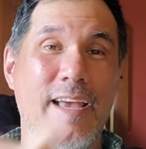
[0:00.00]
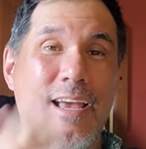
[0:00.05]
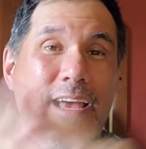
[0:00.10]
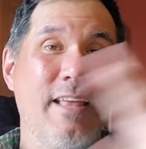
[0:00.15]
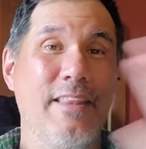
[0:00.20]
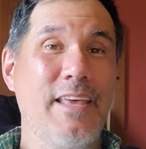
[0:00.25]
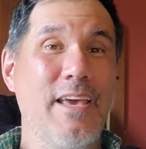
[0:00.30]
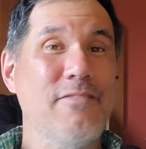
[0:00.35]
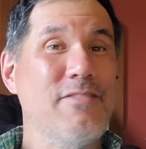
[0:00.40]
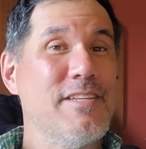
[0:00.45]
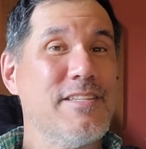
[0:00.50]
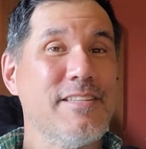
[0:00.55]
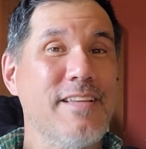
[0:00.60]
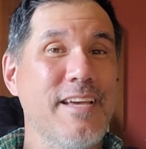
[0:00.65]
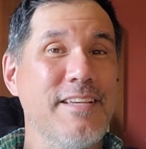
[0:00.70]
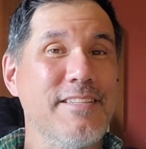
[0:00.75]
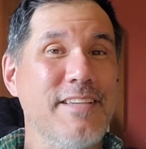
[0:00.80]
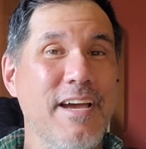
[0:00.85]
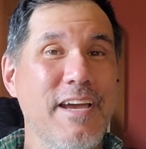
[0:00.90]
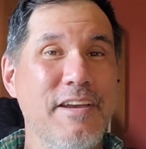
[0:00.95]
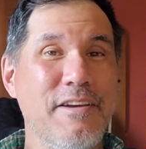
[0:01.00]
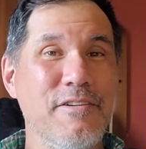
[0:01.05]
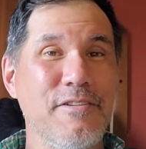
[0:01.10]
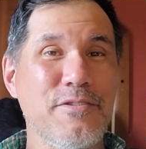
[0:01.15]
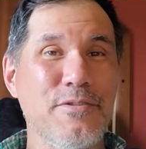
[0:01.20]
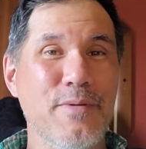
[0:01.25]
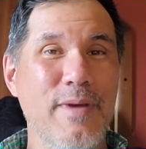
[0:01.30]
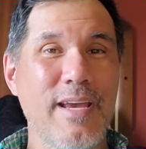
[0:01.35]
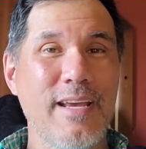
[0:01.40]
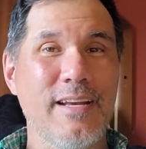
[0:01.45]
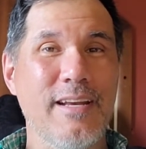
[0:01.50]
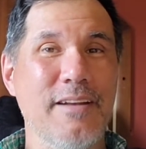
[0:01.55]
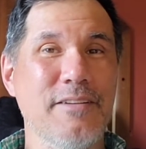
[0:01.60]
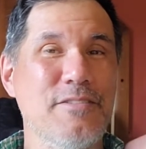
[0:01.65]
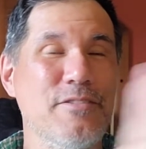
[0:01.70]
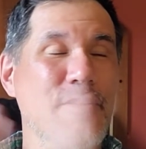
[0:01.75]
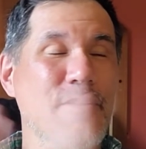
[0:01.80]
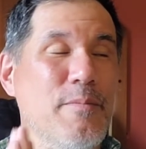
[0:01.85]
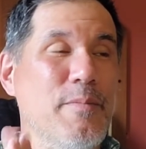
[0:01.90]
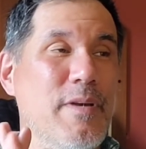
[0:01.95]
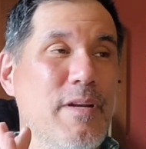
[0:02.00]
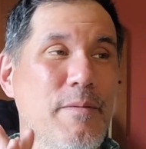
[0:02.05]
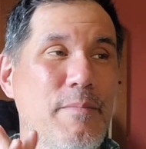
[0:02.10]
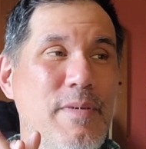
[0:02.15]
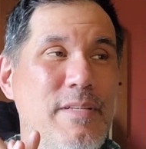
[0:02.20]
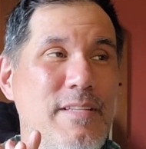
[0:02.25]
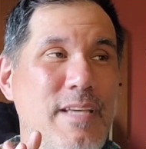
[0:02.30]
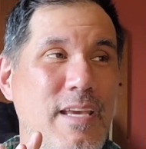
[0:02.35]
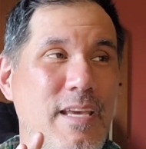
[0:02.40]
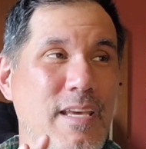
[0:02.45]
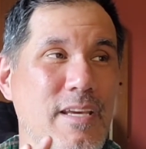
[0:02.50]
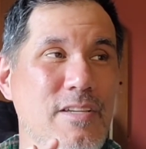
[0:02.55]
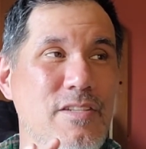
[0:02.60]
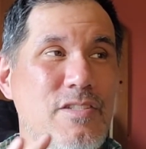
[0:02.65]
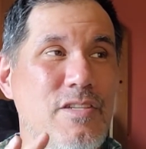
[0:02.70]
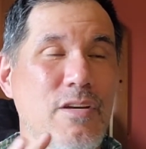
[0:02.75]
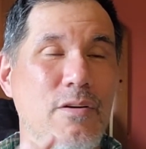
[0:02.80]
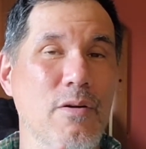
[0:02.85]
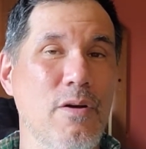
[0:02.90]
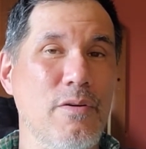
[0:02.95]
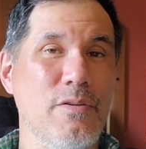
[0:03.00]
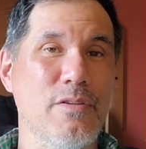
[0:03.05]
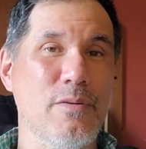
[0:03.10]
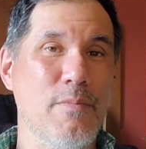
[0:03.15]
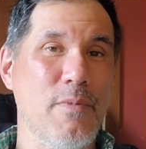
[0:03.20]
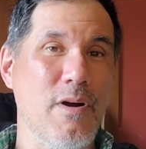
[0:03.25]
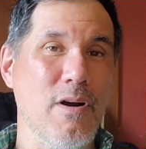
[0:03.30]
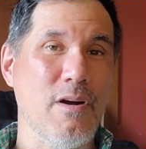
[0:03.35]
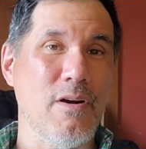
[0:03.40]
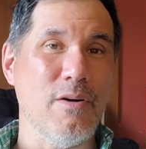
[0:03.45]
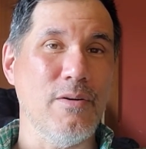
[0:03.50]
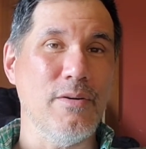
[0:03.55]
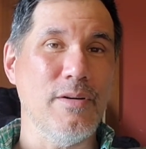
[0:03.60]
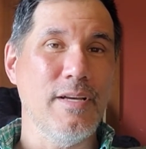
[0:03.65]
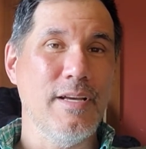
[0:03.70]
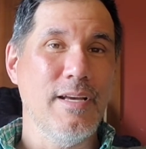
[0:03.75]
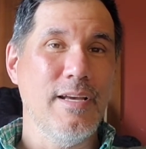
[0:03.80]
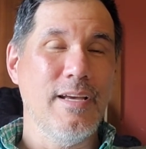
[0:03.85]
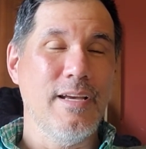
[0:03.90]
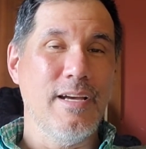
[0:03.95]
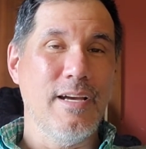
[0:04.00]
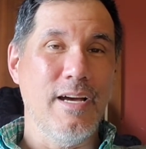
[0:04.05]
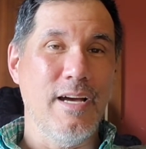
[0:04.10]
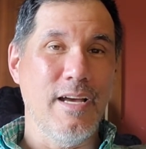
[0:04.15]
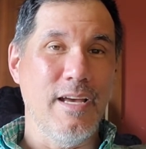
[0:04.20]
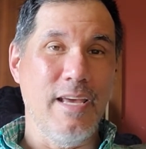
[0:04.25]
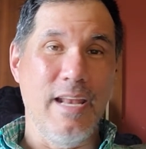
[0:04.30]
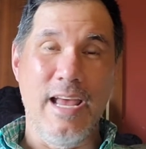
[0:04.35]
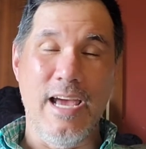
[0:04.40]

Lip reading: and they have this nice hiker's rate, and so I'm going to be taking a 0 tomorrow, an